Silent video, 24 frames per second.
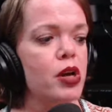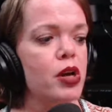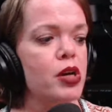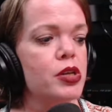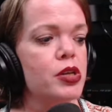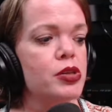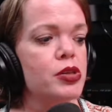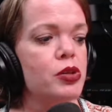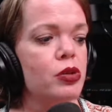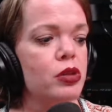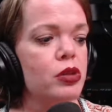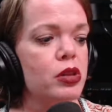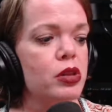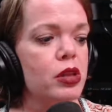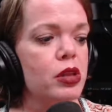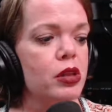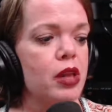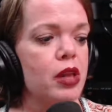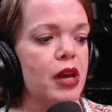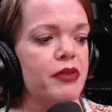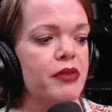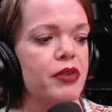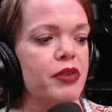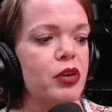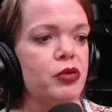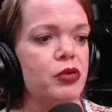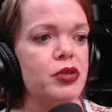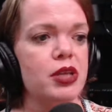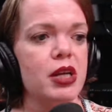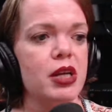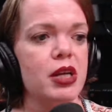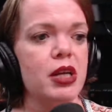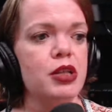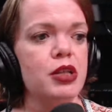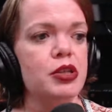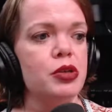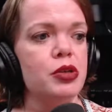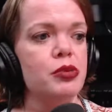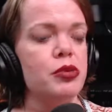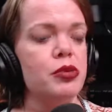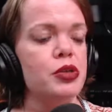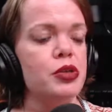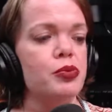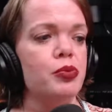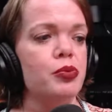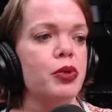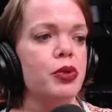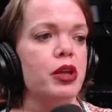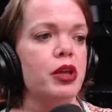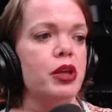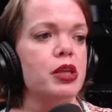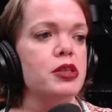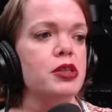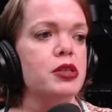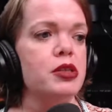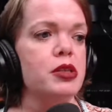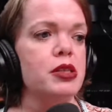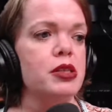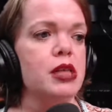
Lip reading: So the life coaching I do is really just